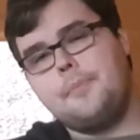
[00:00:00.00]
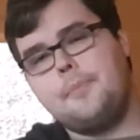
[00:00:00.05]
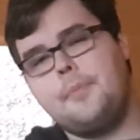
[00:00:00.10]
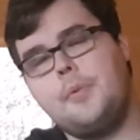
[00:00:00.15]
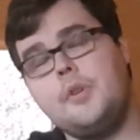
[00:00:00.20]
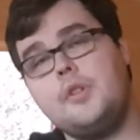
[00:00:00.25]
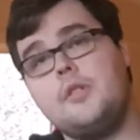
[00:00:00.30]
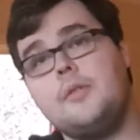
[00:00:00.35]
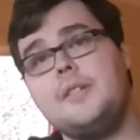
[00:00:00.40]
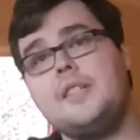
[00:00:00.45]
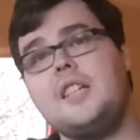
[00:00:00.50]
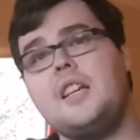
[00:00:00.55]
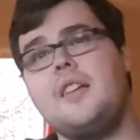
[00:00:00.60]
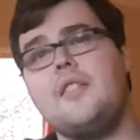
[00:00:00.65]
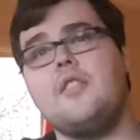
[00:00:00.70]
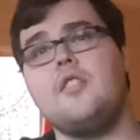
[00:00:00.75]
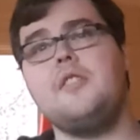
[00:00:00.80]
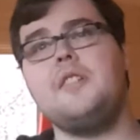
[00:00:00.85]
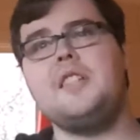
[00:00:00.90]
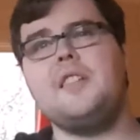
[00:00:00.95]
But there is
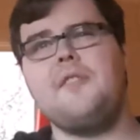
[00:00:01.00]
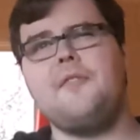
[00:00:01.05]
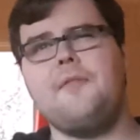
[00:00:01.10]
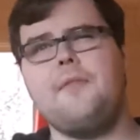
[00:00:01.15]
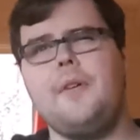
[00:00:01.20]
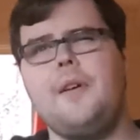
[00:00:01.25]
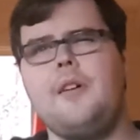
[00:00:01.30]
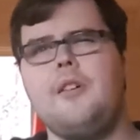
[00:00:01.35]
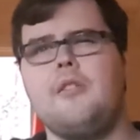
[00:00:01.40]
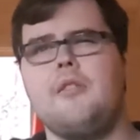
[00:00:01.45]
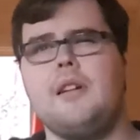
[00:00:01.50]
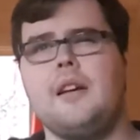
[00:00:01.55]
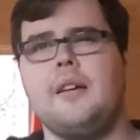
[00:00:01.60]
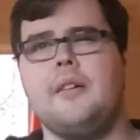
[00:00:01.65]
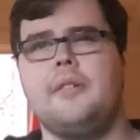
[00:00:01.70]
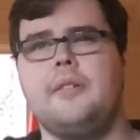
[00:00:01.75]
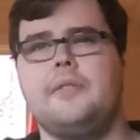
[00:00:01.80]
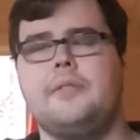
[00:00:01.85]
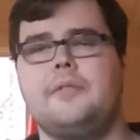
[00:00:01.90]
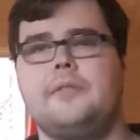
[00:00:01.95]
a
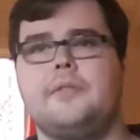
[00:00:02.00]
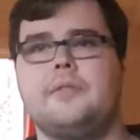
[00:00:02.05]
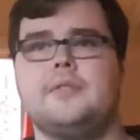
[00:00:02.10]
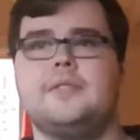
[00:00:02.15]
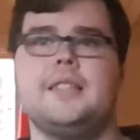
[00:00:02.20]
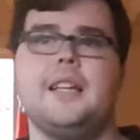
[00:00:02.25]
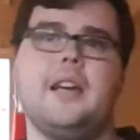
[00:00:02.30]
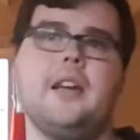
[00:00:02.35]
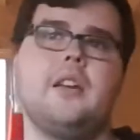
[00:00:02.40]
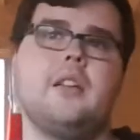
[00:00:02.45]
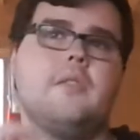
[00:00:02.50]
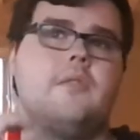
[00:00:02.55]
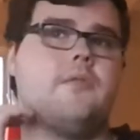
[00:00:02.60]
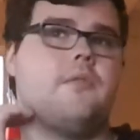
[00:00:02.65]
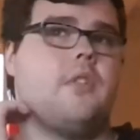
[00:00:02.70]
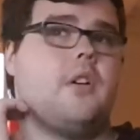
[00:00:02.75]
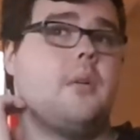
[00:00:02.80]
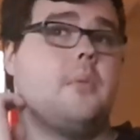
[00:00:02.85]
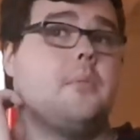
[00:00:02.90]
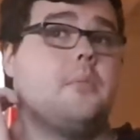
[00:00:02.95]
photograph taken
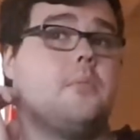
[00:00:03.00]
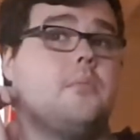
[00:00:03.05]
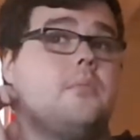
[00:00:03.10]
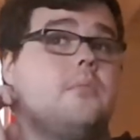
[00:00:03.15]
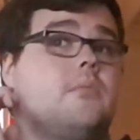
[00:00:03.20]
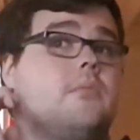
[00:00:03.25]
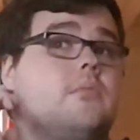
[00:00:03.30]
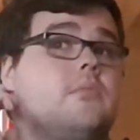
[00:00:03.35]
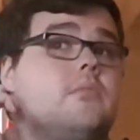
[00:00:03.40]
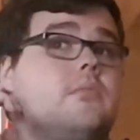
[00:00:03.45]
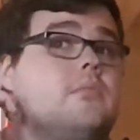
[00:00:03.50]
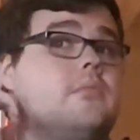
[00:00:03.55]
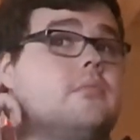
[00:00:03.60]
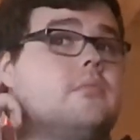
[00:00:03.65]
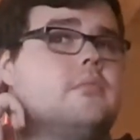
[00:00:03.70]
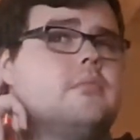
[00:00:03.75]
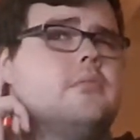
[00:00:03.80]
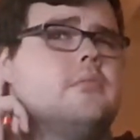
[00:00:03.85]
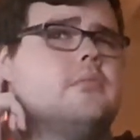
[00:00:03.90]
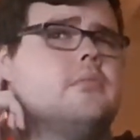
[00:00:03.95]

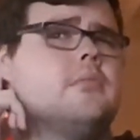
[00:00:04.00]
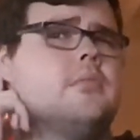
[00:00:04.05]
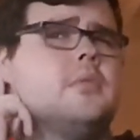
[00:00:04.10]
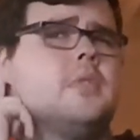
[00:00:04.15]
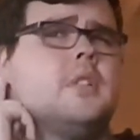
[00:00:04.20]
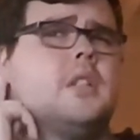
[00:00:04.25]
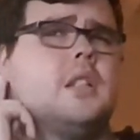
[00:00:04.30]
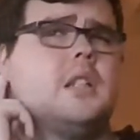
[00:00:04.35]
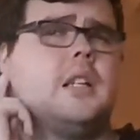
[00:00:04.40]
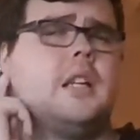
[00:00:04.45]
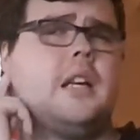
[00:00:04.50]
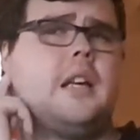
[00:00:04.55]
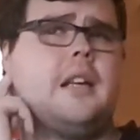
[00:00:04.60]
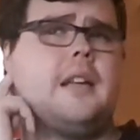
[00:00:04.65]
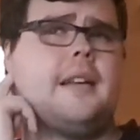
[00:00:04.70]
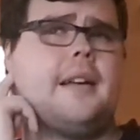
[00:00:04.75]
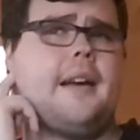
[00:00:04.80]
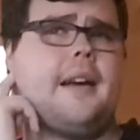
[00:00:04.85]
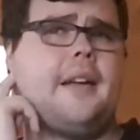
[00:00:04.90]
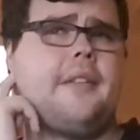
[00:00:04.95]
from,
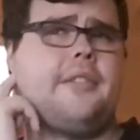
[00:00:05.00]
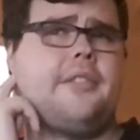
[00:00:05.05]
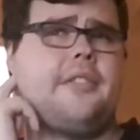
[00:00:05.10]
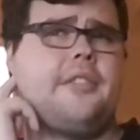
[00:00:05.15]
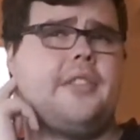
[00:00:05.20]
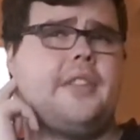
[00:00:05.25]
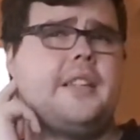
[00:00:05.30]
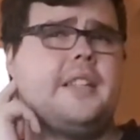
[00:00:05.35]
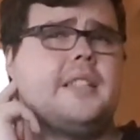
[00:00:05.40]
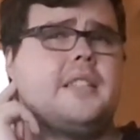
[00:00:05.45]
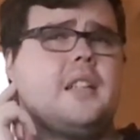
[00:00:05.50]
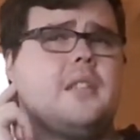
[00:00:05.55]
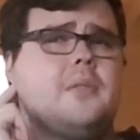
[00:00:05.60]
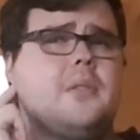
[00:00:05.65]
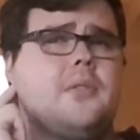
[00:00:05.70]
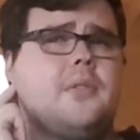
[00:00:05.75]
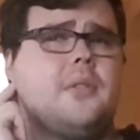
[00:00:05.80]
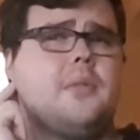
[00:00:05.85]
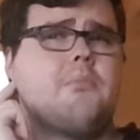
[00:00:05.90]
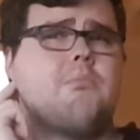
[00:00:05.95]
I think it's
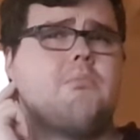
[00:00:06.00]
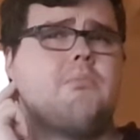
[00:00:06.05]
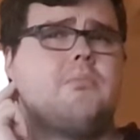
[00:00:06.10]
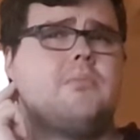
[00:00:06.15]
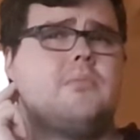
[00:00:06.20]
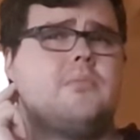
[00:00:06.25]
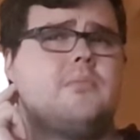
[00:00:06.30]
either from